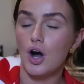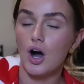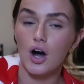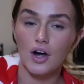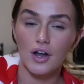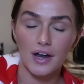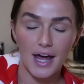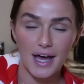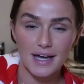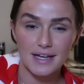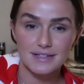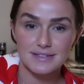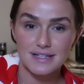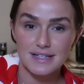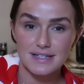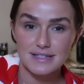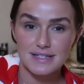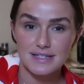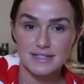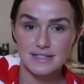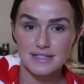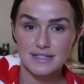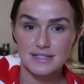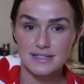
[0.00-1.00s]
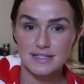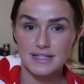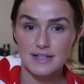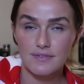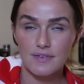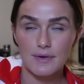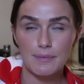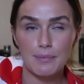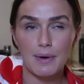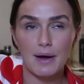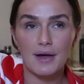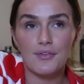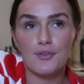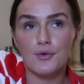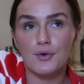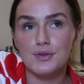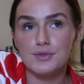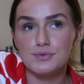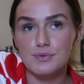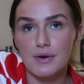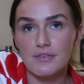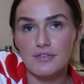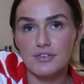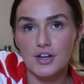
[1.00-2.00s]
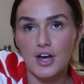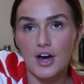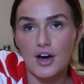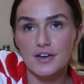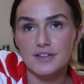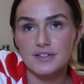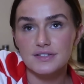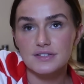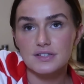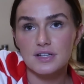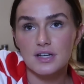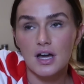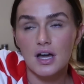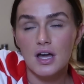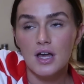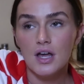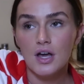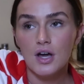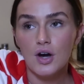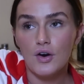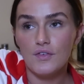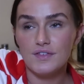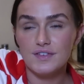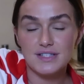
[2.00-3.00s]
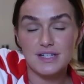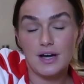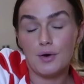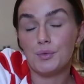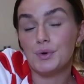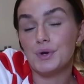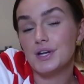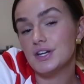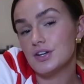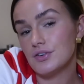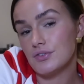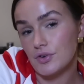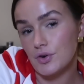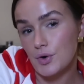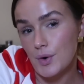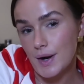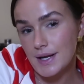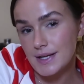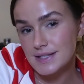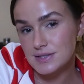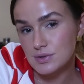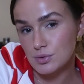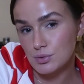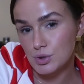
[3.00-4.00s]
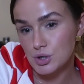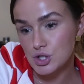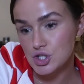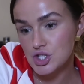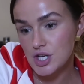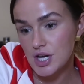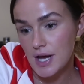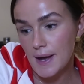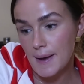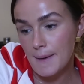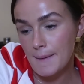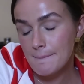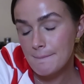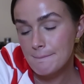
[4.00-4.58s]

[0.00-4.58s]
can't access CCTV, but I thought it was worth an ask. Obviously I wanted a request to watch it.